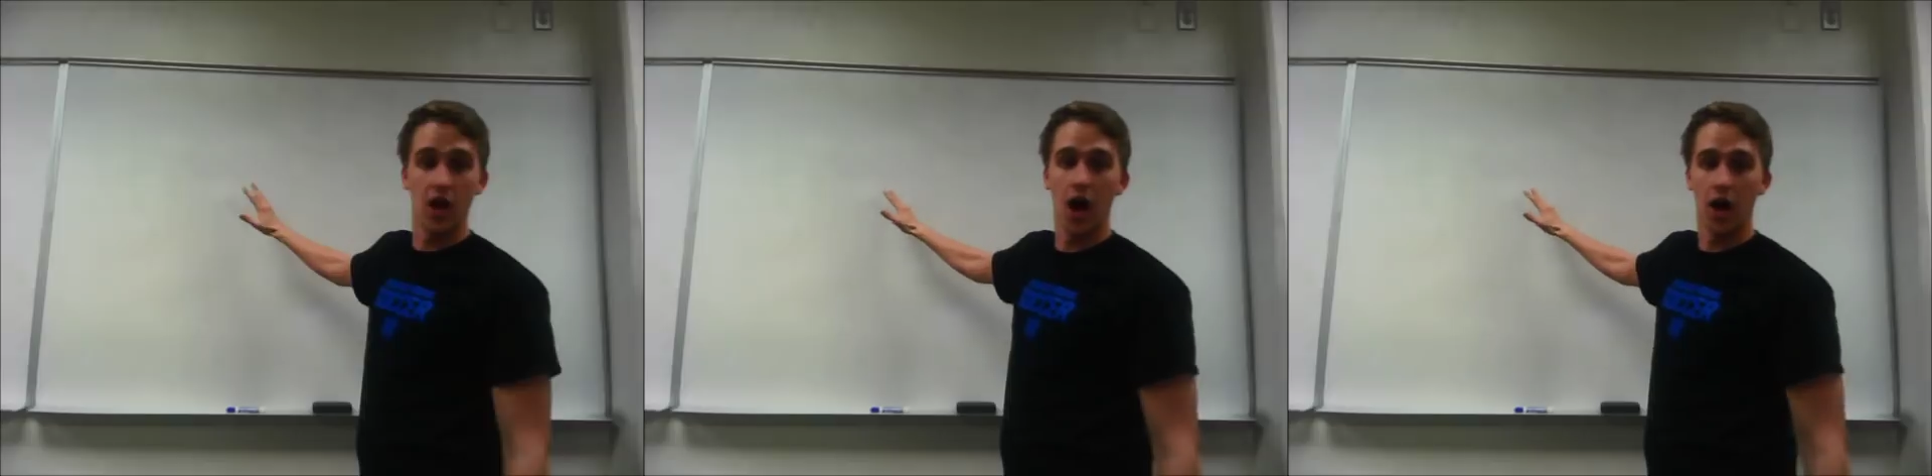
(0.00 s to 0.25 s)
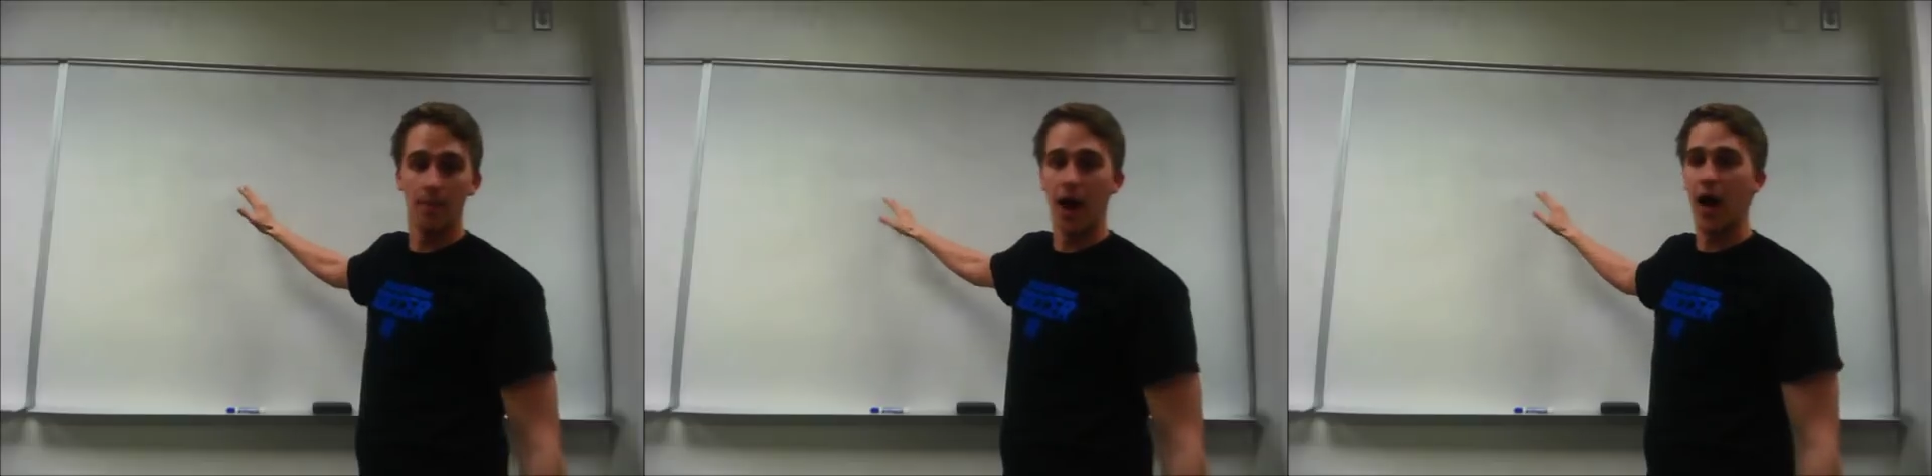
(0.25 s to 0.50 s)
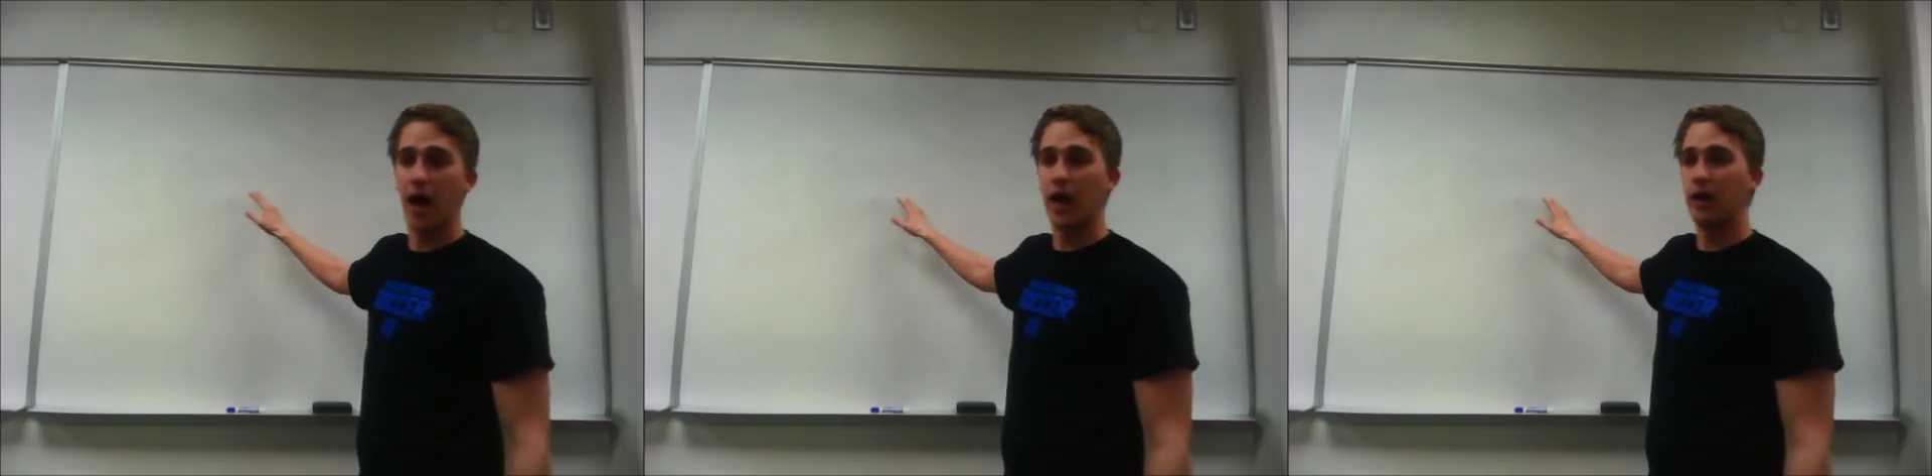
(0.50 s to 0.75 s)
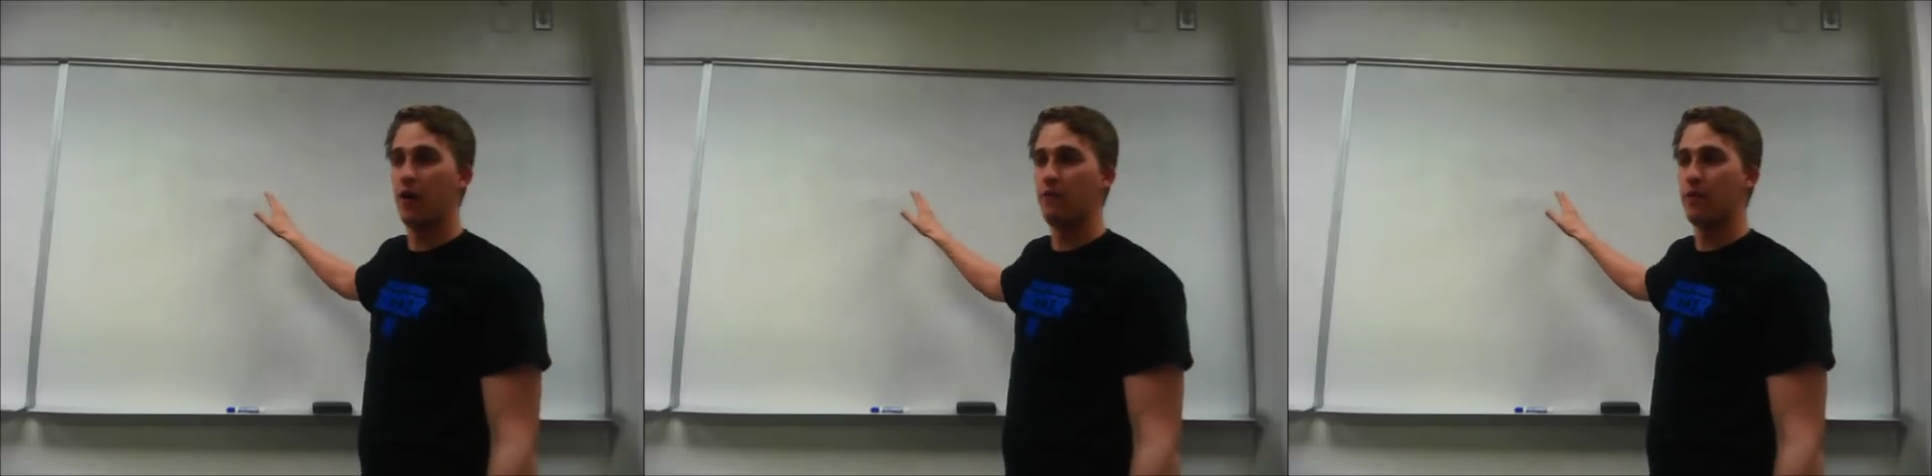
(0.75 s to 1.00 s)
talk about
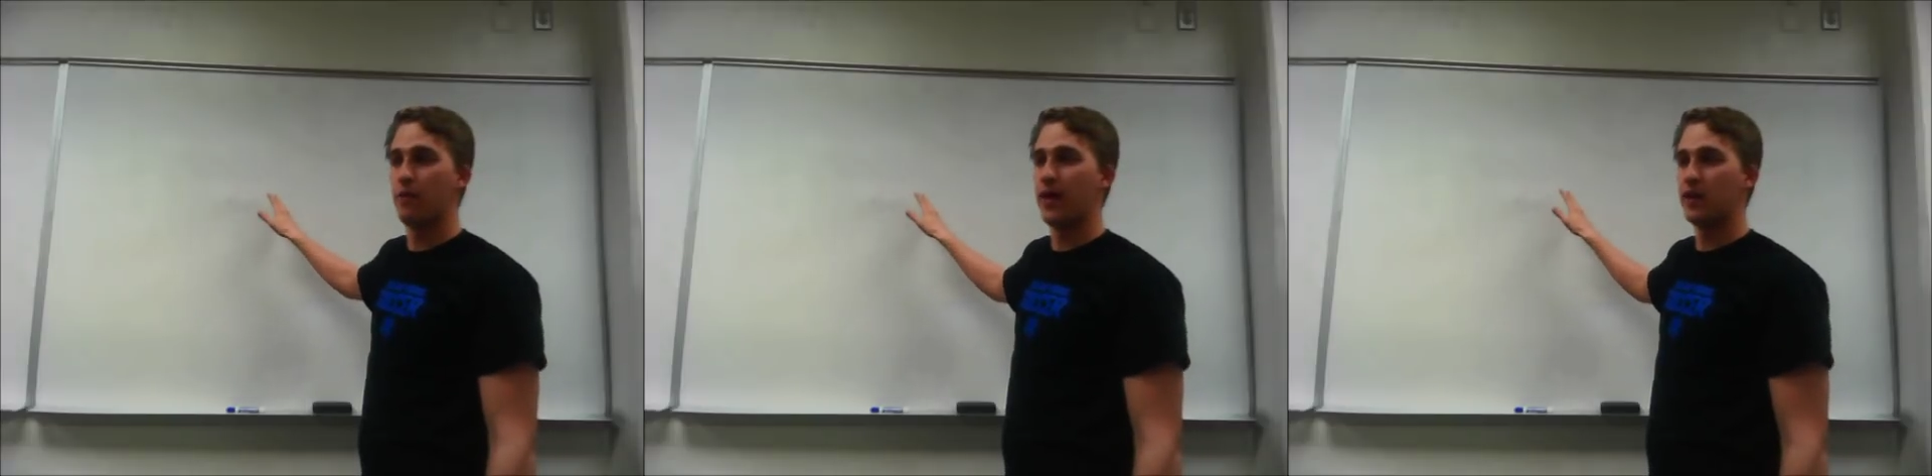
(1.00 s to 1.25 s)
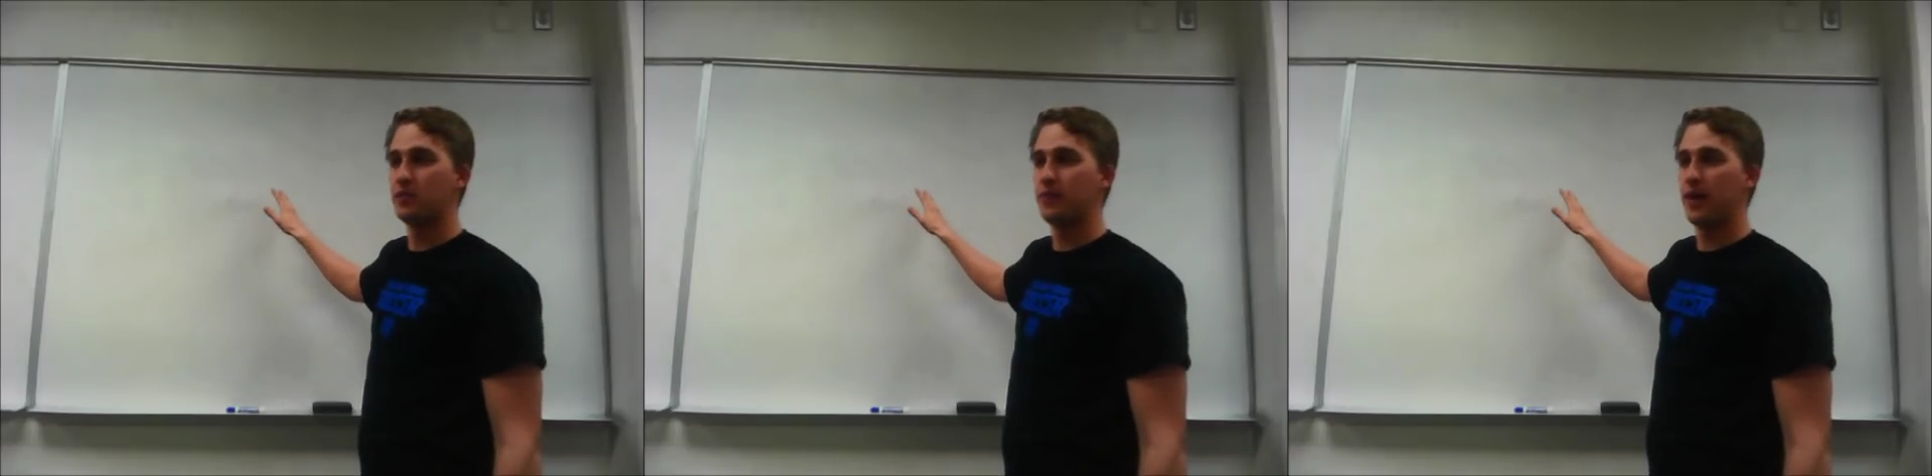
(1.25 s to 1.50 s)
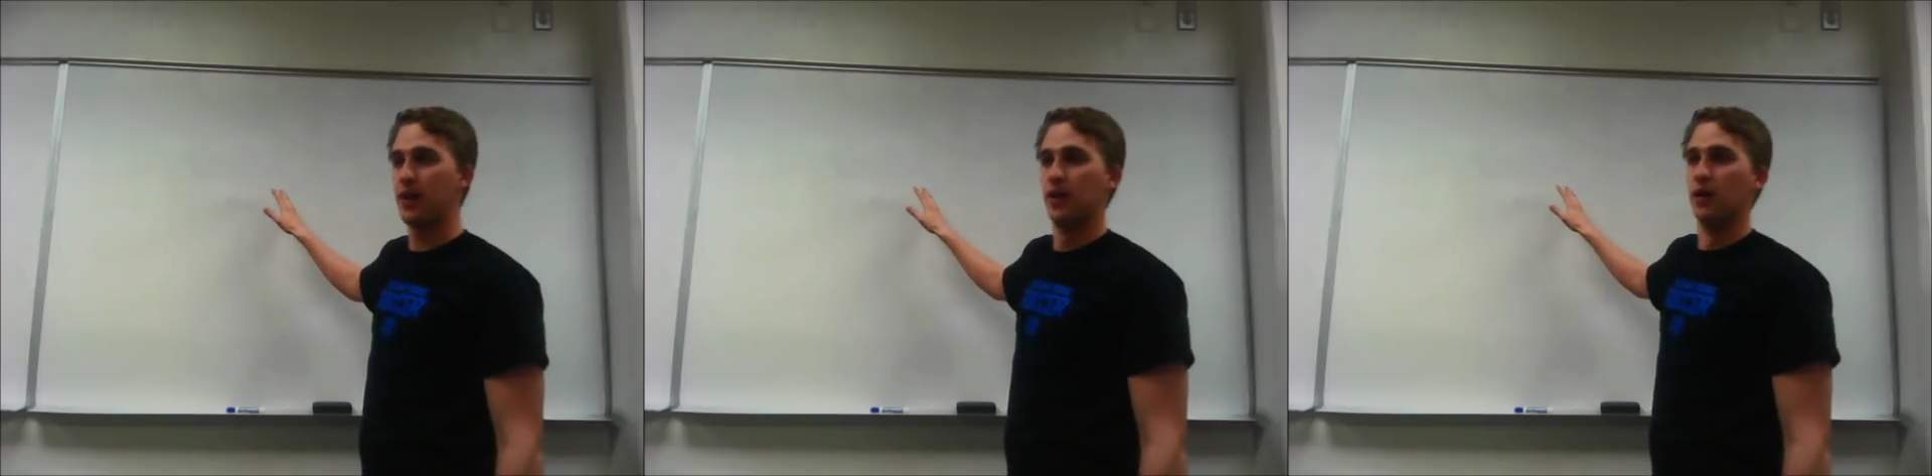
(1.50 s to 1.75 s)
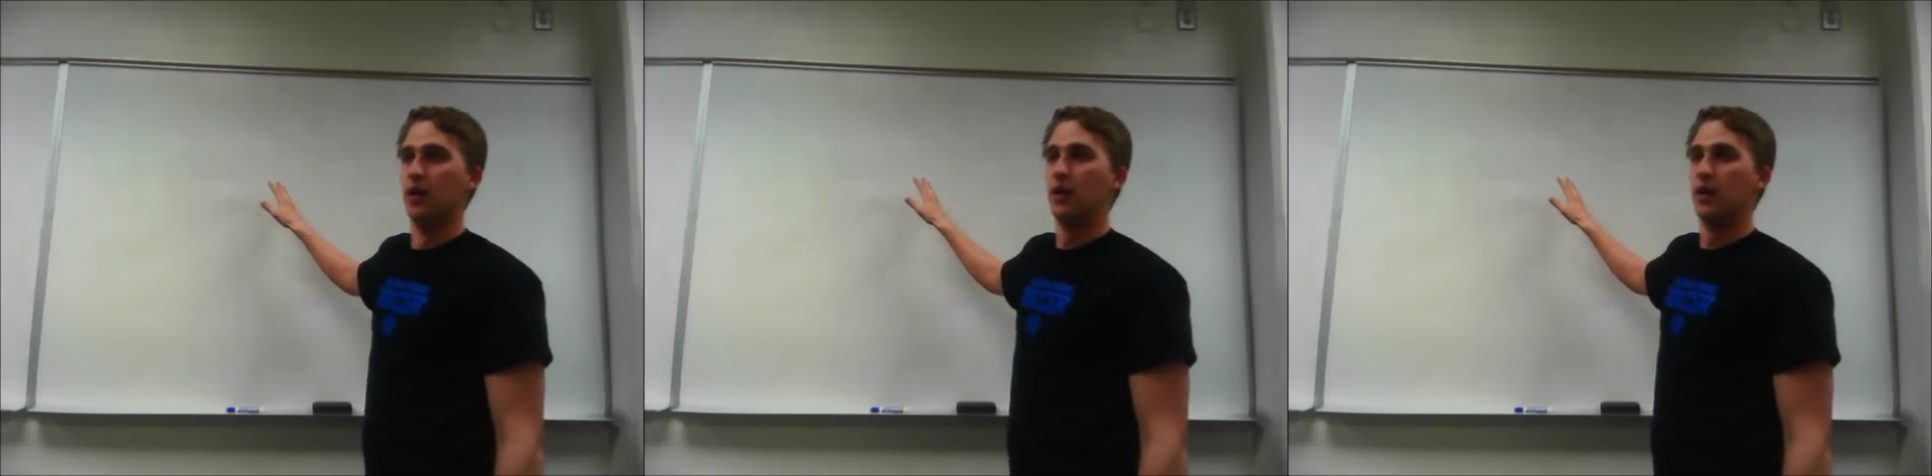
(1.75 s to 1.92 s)
high involvement management.